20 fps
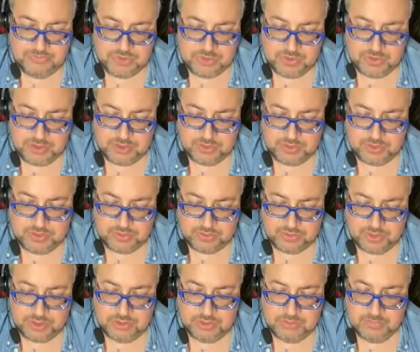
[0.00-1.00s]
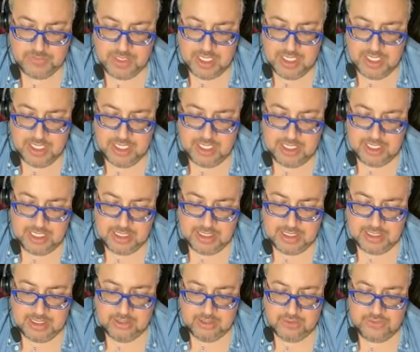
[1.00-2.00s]
of 2023 I
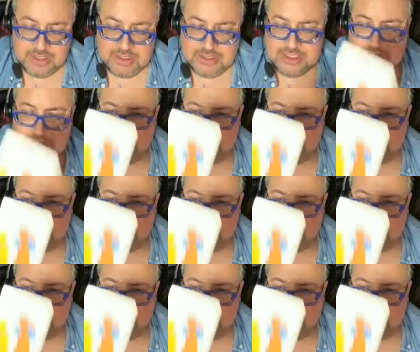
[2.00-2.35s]
get here, the